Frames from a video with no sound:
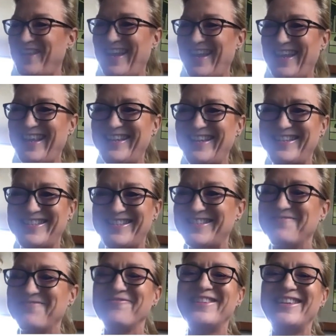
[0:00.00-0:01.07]
that
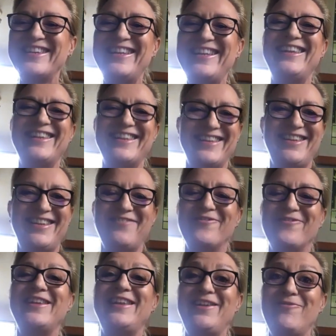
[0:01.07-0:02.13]
it
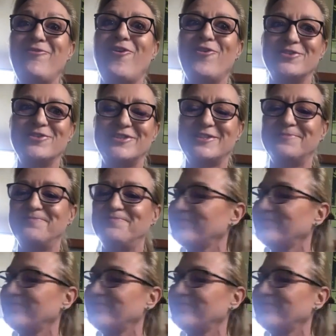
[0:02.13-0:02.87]
really was.